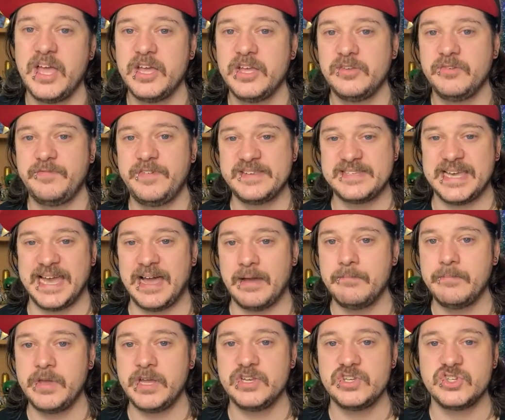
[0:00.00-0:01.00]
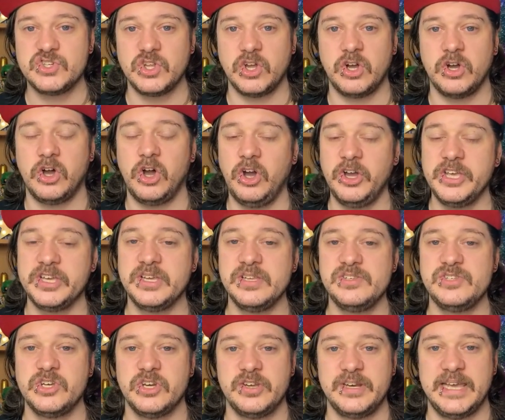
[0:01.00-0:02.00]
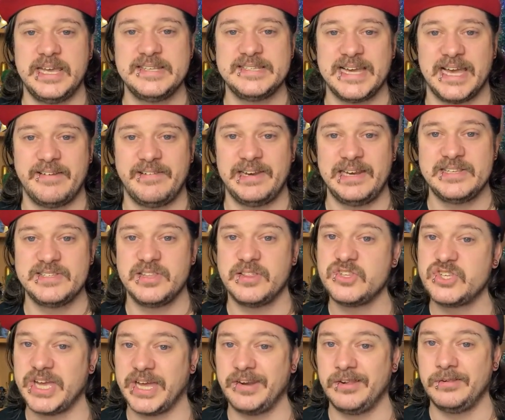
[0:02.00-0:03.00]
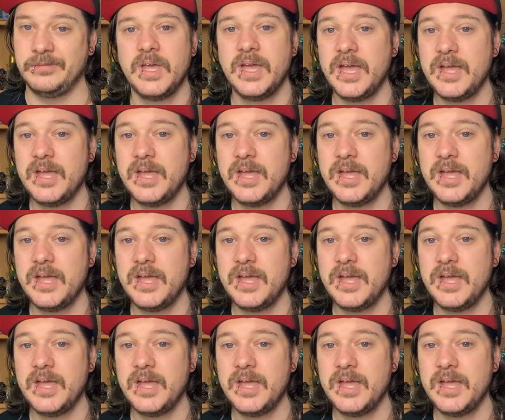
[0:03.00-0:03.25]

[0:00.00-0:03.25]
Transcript: You visit our merch store or you can donate directly to the channel.